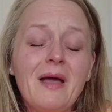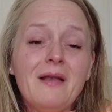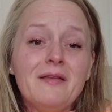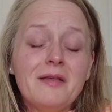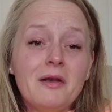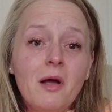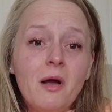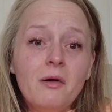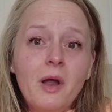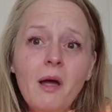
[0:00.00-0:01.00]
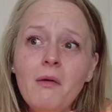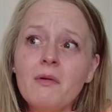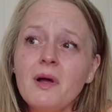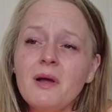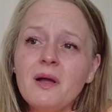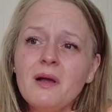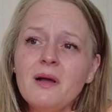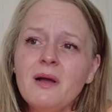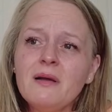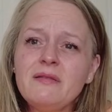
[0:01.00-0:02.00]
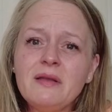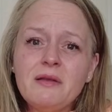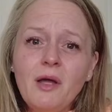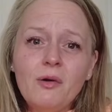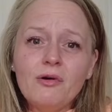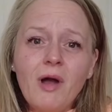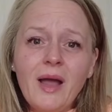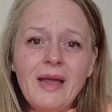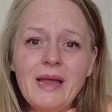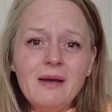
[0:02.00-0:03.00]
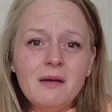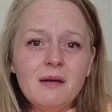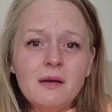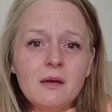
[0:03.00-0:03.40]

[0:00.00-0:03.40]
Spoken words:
and I said, oh no. I said, no crying.